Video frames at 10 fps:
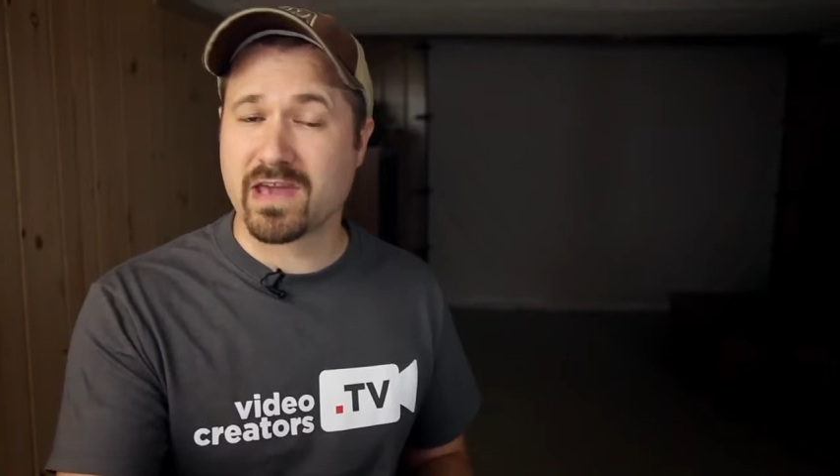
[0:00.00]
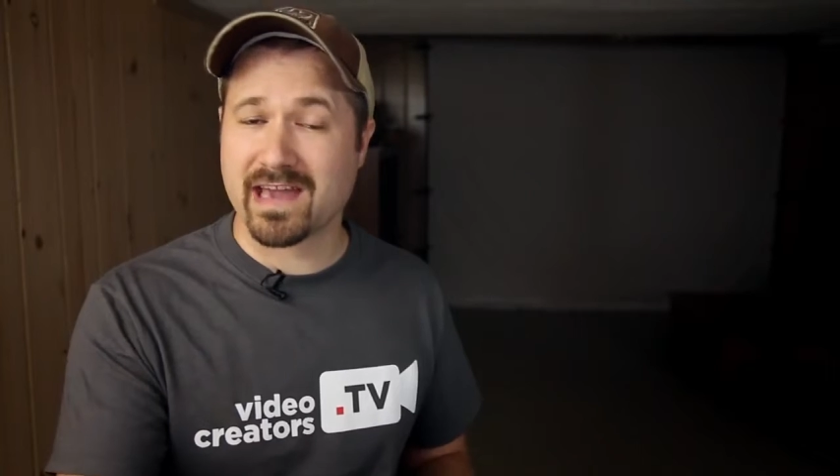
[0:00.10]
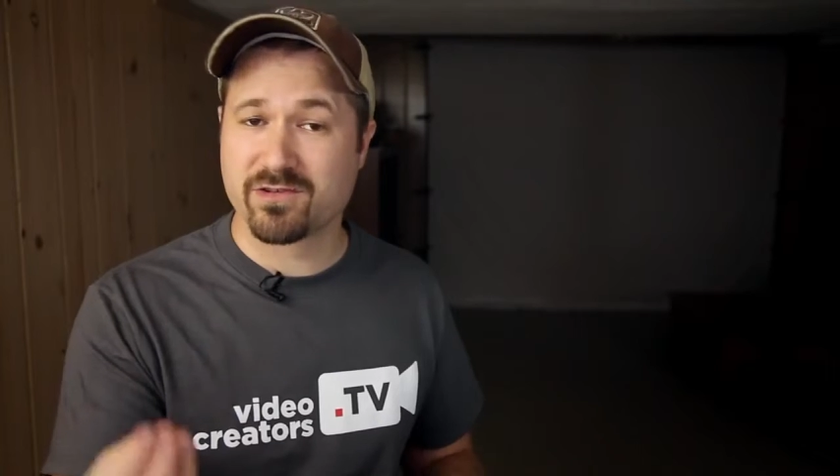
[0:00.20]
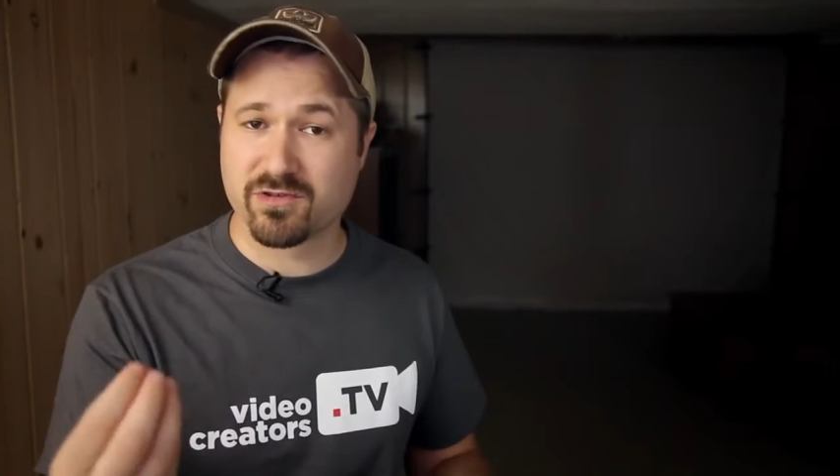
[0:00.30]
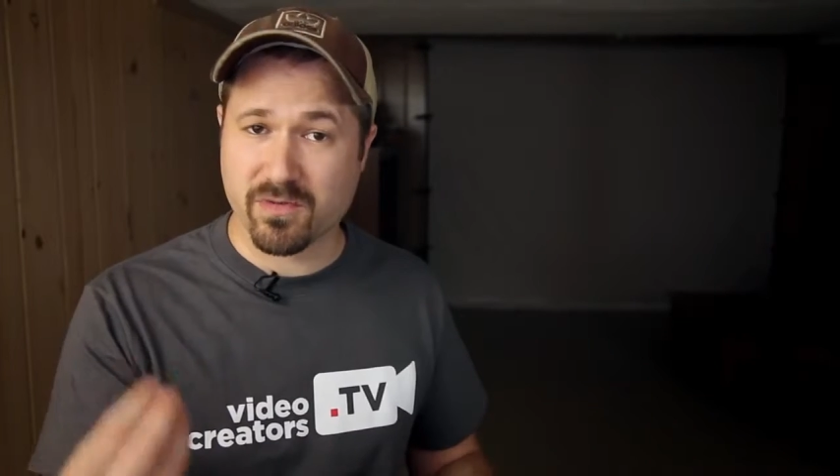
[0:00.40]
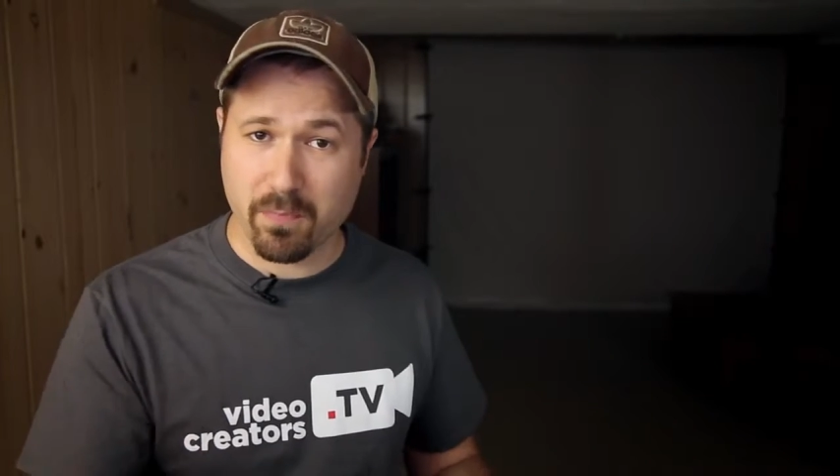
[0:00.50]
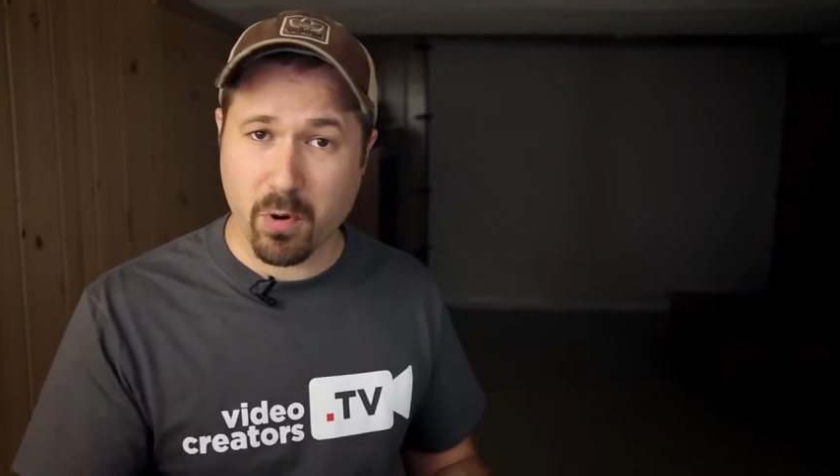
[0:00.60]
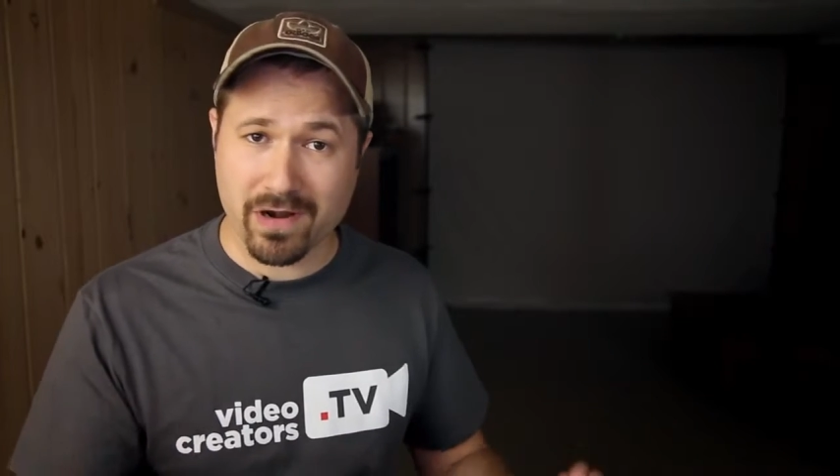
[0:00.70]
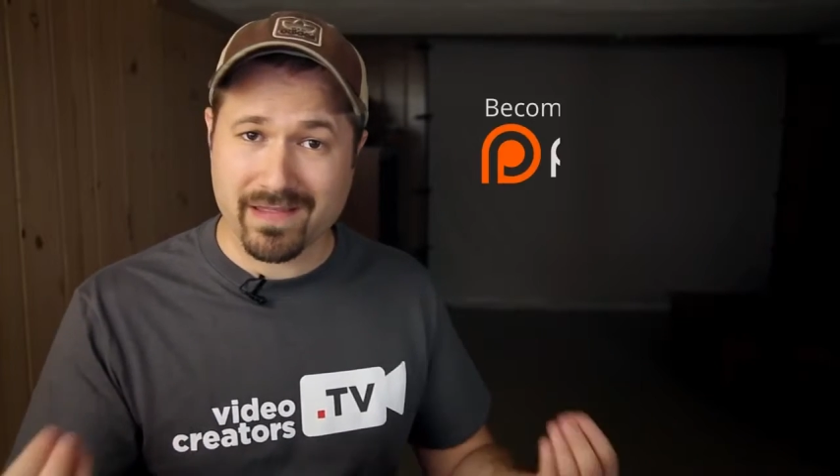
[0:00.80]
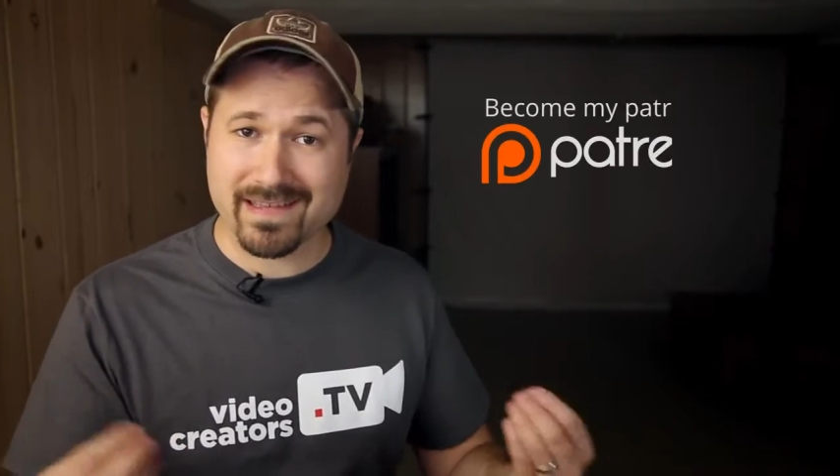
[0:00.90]
of you guys who
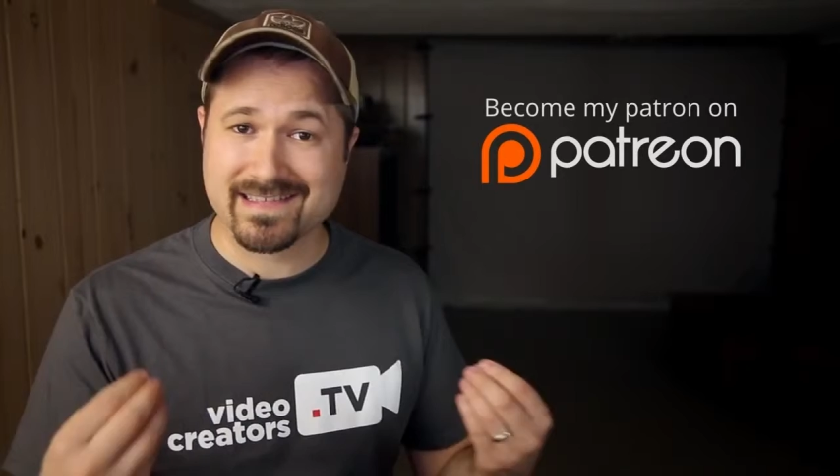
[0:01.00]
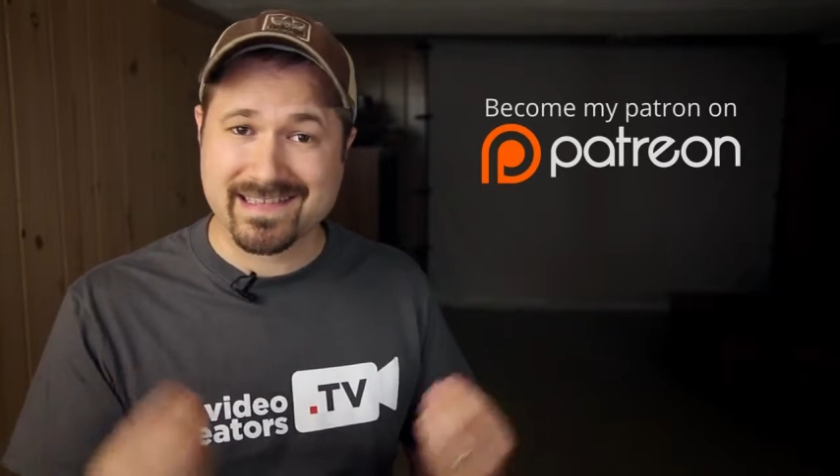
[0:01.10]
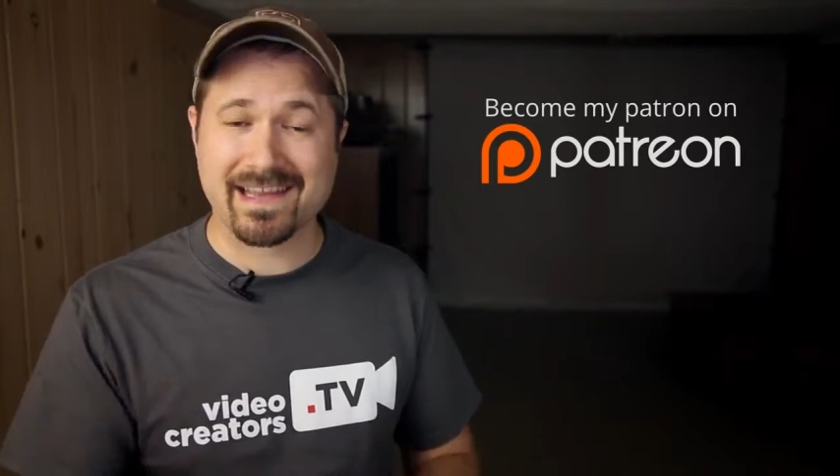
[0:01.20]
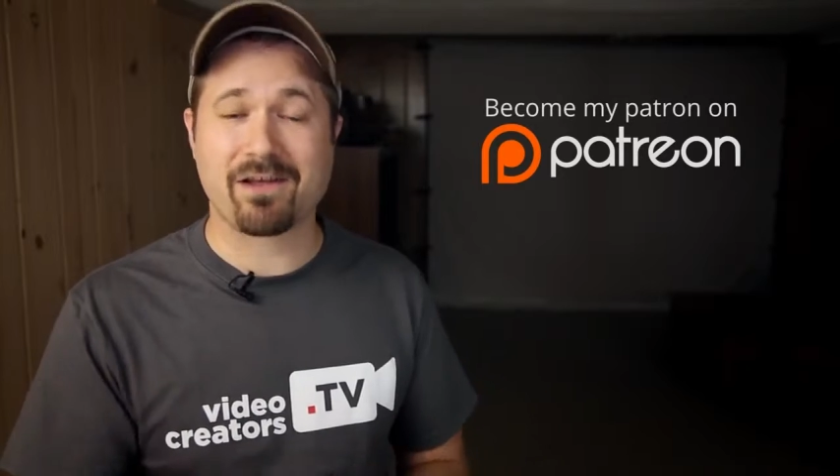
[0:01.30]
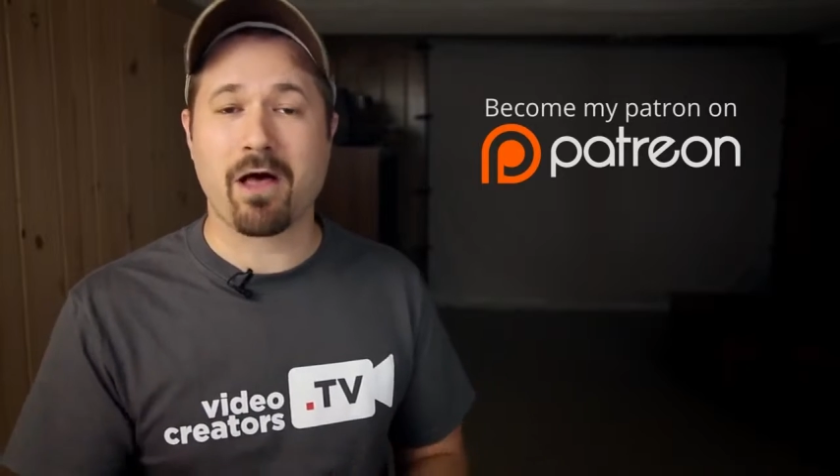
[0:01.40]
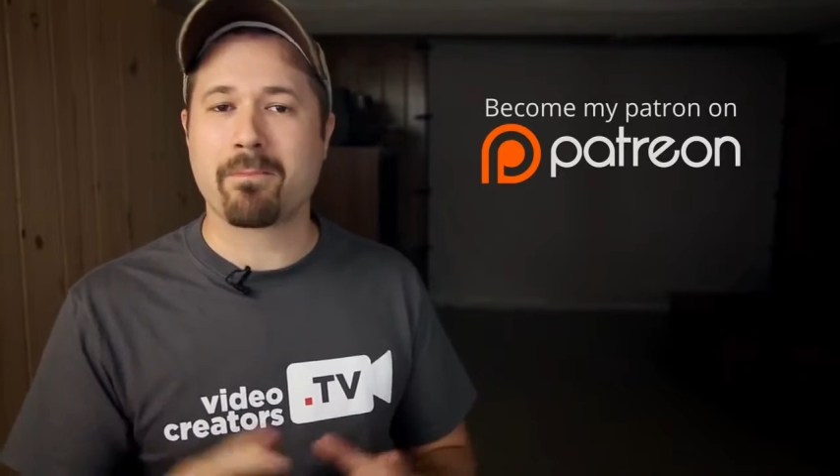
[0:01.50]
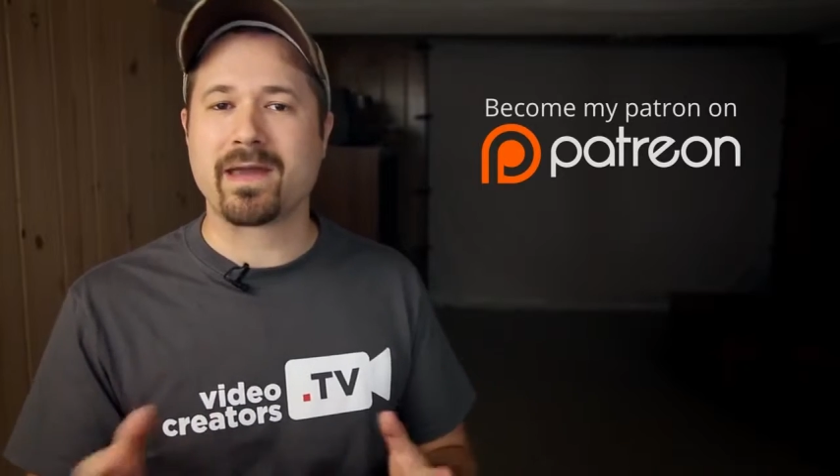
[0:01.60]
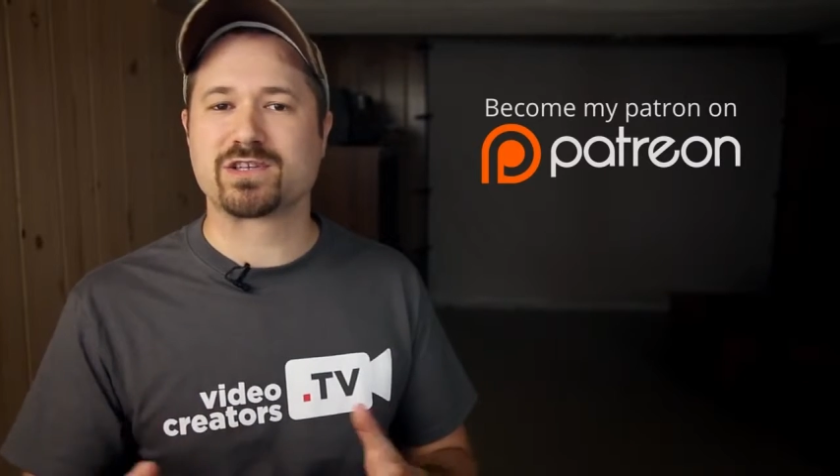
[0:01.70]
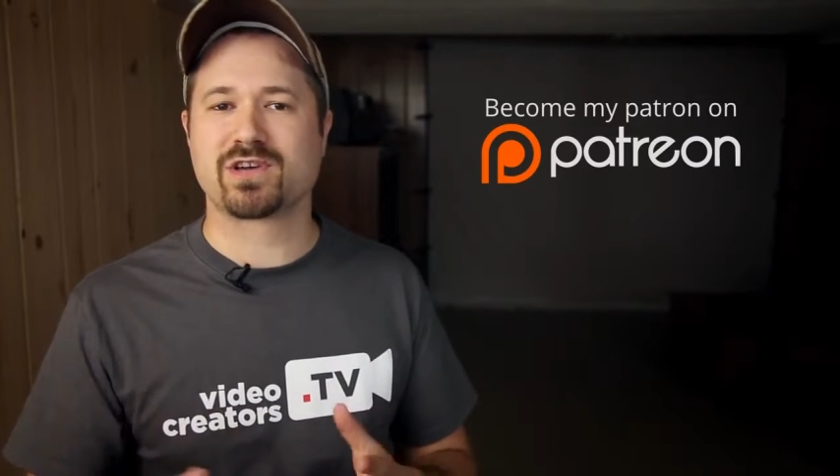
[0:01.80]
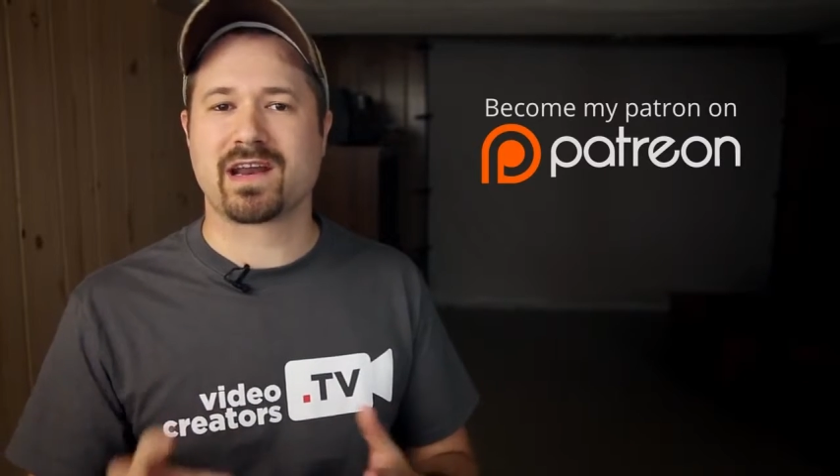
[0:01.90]
support this channel on Patreon,